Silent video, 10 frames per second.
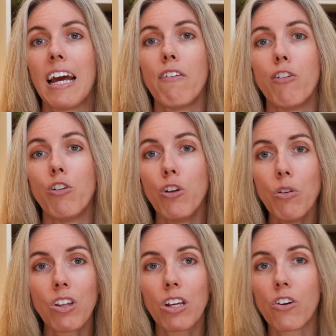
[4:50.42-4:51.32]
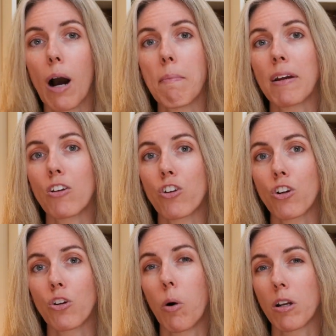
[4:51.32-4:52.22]
And if you do see a drop, make
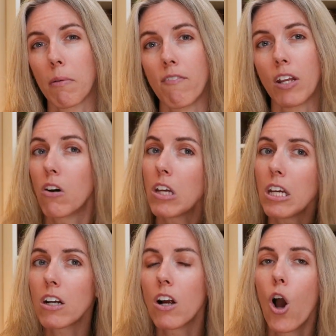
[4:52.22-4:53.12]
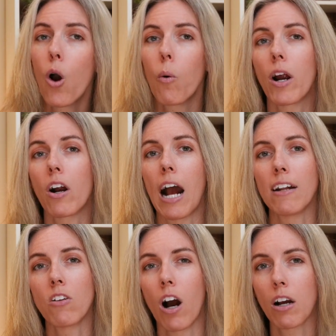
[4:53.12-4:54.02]
sure to watch my video here where I
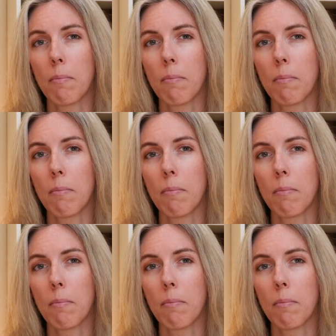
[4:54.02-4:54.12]
talk